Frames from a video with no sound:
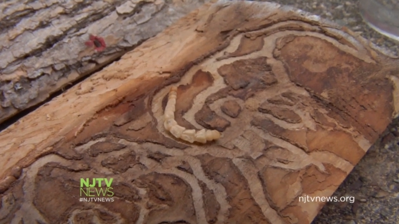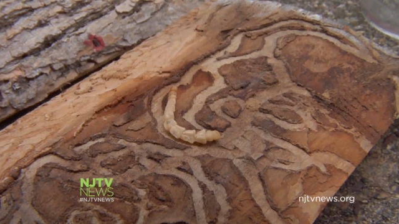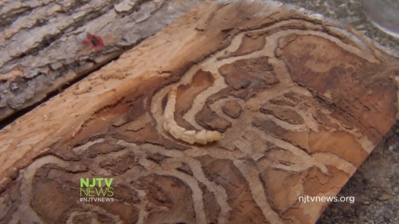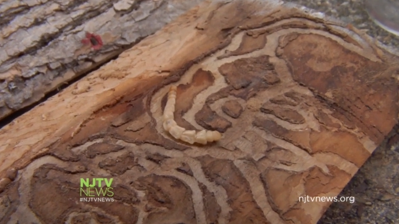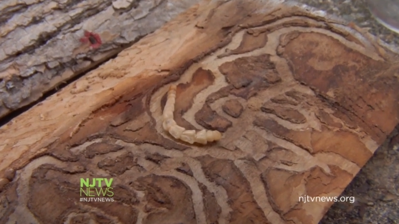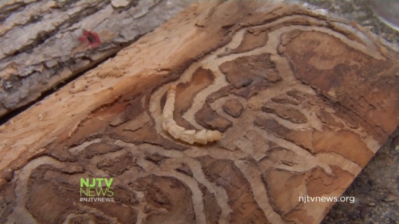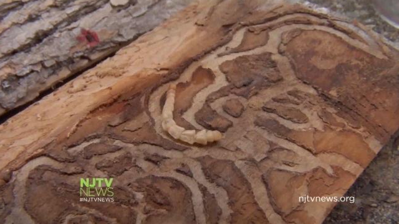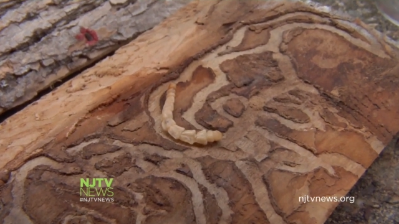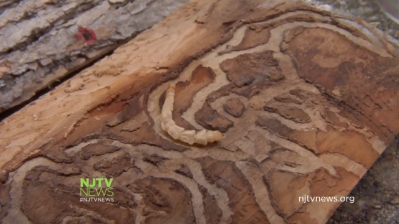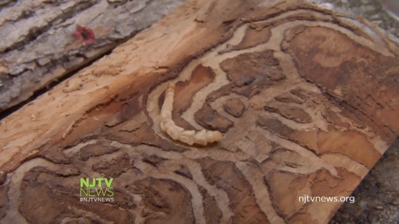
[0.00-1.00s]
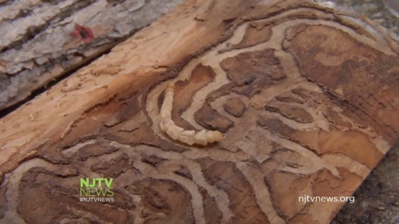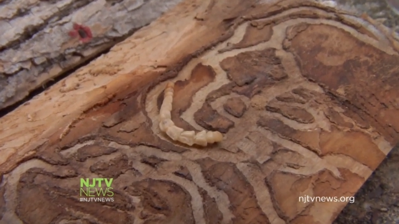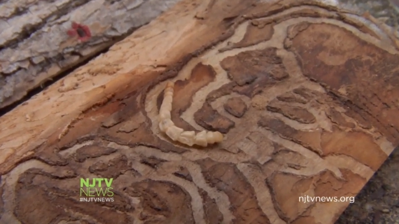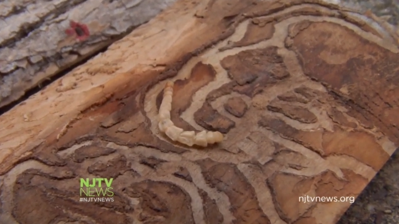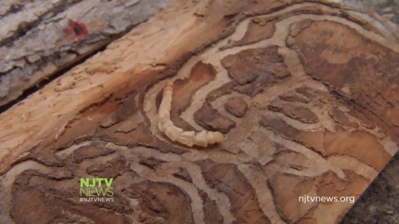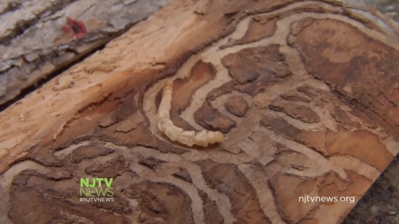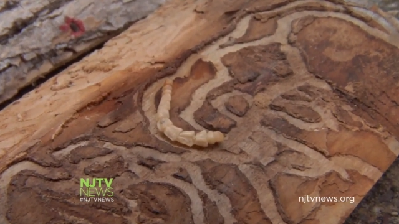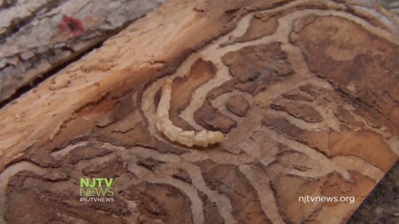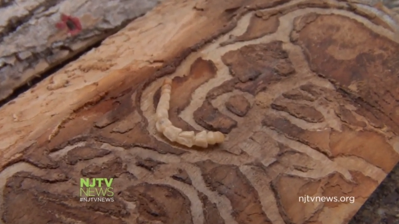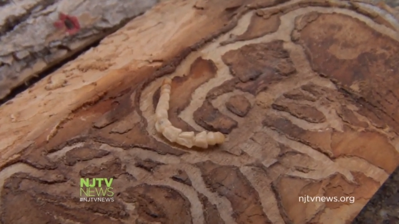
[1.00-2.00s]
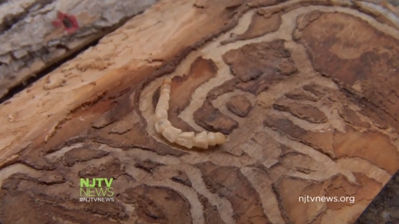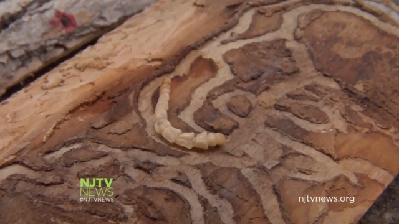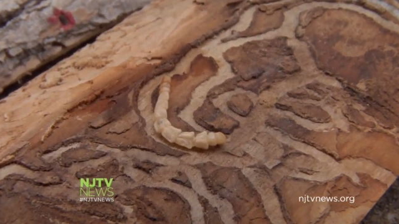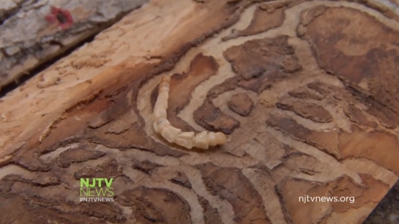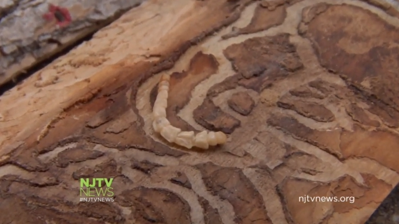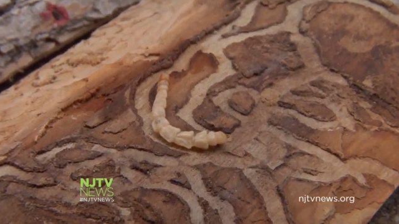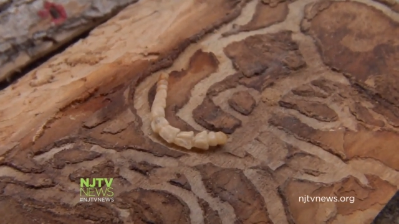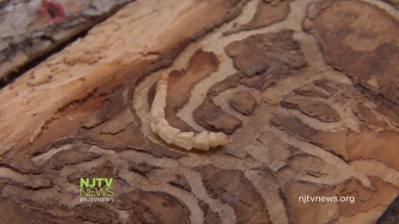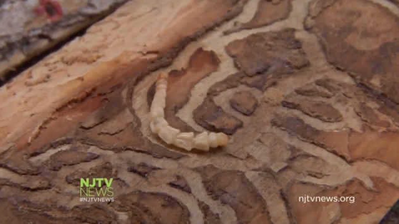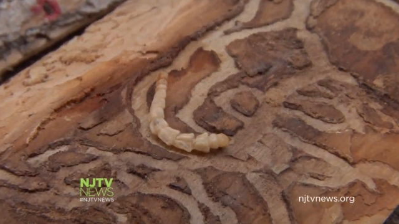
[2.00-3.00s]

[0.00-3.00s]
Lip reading: Nobody's mouth can be seen.